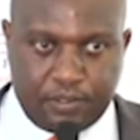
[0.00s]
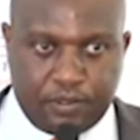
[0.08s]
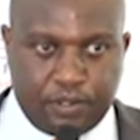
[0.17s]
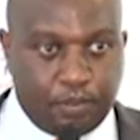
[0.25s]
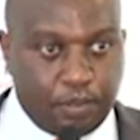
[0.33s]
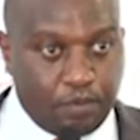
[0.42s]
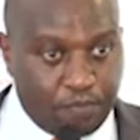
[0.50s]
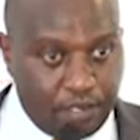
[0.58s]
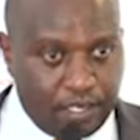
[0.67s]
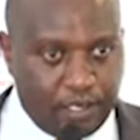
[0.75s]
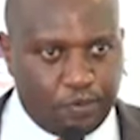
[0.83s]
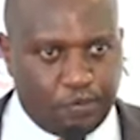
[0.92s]
or a
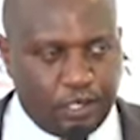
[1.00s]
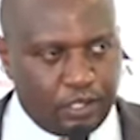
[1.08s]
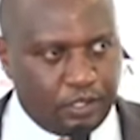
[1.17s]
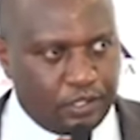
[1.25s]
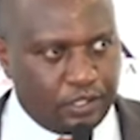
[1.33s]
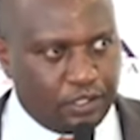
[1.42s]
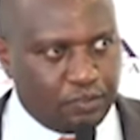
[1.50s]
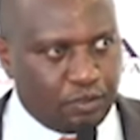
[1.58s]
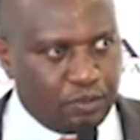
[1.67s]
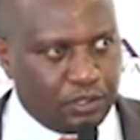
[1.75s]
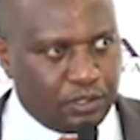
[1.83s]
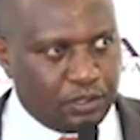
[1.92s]
purveyor of accurate
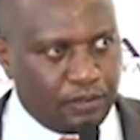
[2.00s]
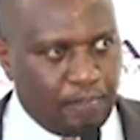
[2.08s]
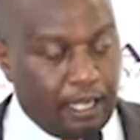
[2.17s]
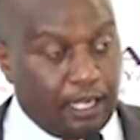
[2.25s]
information.